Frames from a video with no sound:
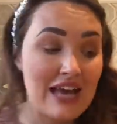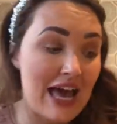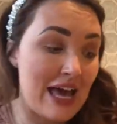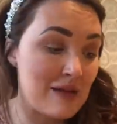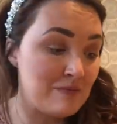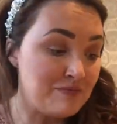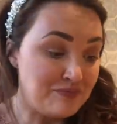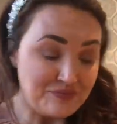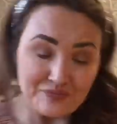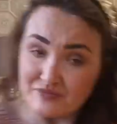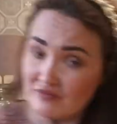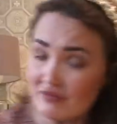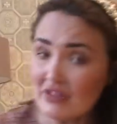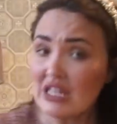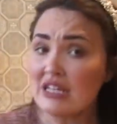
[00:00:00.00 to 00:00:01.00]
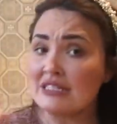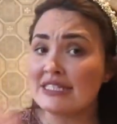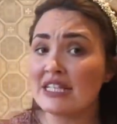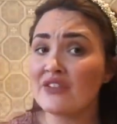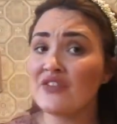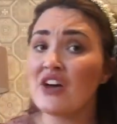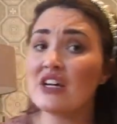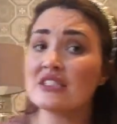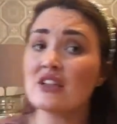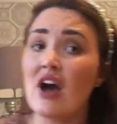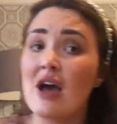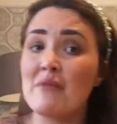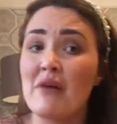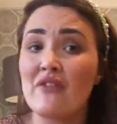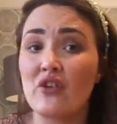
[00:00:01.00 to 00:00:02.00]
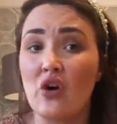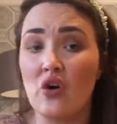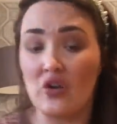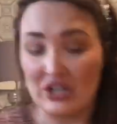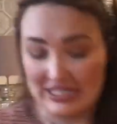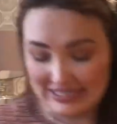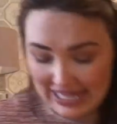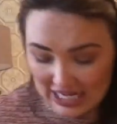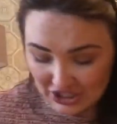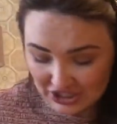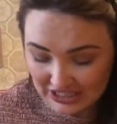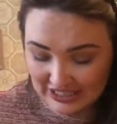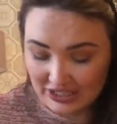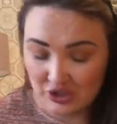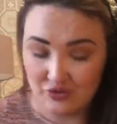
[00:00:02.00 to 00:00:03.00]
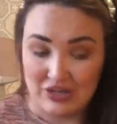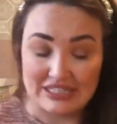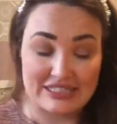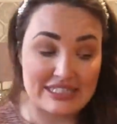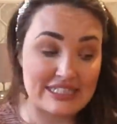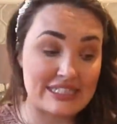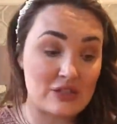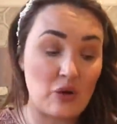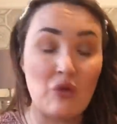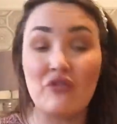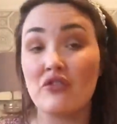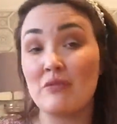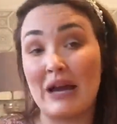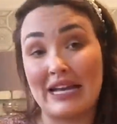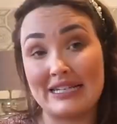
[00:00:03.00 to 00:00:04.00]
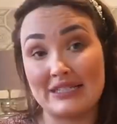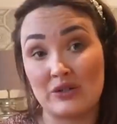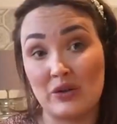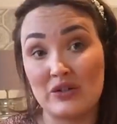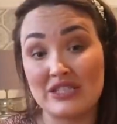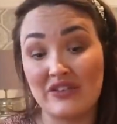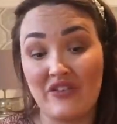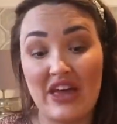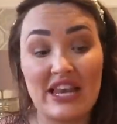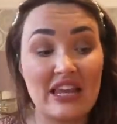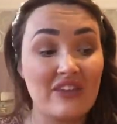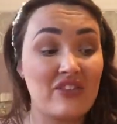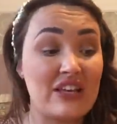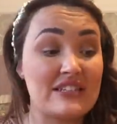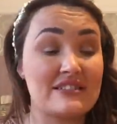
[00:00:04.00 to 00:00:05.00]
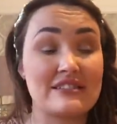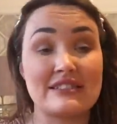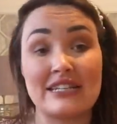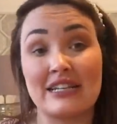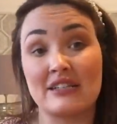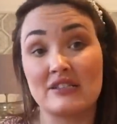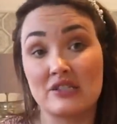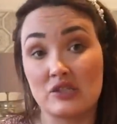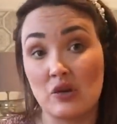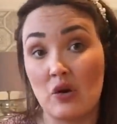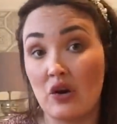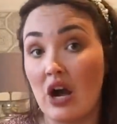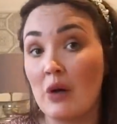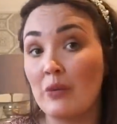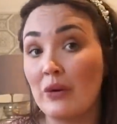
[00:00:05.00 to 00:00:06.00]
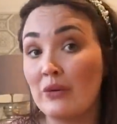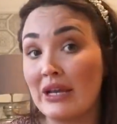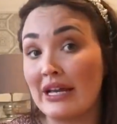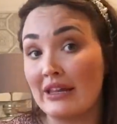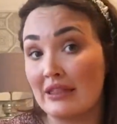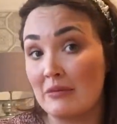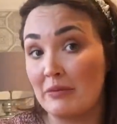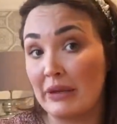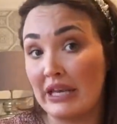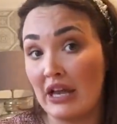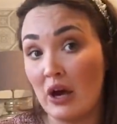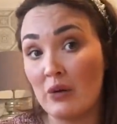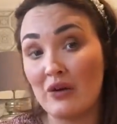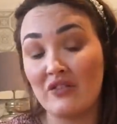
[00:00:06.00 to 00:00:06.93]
Um, so the first item I've got on is actually this dress. So this is all from ASOS. If any of these are still in stock, I will link them below.